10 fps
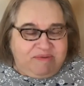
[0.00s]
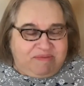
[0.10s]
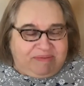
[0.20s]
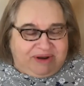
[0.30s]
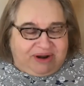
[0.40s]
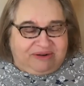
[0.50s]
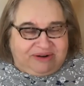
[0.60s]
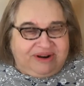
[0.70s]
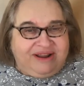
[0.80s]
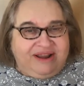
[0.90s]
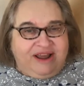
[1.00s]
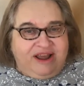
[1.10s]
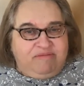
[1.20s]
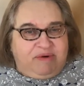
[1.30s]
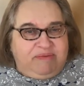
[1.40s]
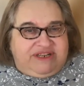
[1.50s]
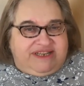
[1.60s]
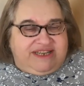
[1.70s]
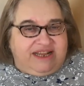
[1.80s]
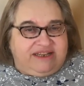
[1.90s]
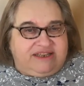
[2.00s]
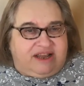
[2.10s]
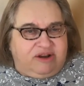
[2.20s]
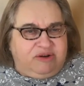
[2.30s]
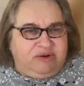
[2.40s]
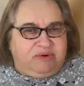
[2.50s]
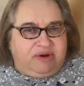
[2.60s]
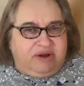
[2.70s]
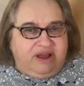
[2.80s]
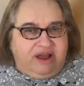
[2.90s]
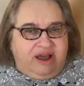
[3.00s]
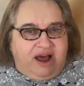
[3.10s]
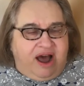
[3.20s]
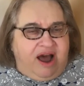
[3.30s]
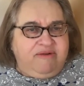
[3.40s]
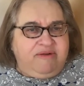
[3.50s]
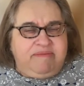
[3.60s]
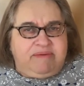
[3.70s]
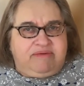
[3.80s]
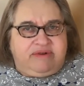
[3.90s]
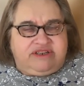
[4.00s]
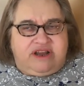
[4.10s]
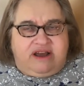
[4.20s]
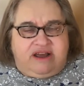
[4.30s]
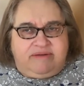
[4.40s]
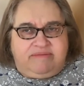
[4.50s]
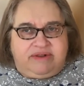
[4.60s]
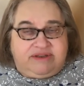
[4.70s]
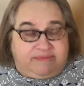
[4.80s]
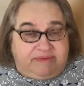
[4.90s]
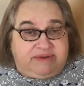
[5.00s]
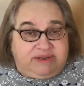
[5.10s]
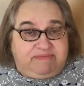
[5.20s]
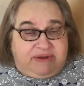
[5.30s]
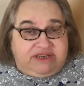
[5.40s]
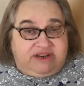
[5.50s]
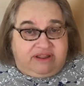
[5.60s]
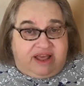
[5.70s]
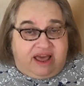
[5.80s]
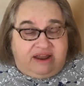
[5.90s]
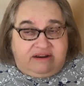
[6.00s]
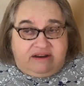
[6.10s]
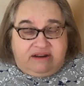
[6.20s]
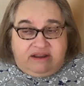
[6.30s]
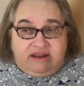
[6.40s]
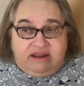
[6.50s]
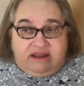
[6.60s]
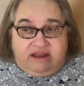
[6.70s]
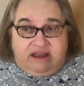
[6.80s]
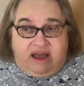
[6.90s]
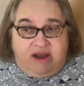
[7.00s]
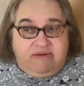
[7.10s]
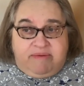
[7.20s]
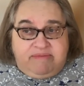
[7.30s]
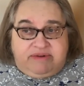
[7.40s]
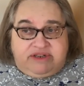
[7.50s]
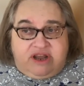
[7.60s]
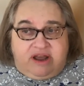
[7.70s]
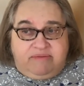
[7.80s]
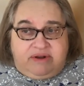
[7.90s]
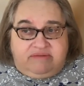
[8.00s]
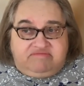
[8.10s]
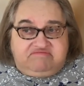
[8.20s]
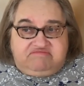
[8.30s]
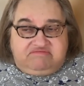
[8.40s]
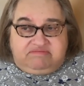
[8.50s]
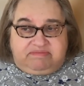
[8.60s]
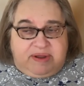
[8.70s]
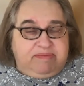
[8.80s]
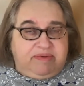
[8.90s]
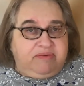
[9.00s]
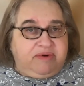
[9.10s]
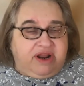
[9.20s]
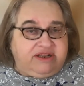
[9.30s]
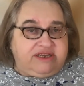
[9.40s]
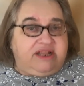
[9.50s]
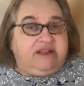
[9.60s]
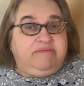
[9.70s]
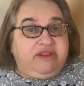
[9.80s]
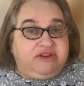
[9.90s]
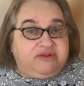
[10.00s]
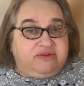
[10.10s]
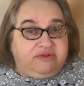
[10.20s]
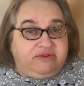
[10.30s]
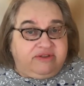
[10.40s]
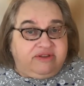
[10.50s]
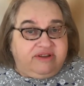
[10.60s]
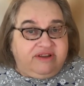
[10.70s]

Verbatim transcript: we probably don't. But we sense, like, ooh, I remember a time, and sometimes it's based on that. I remember a time when people were not telling me the truth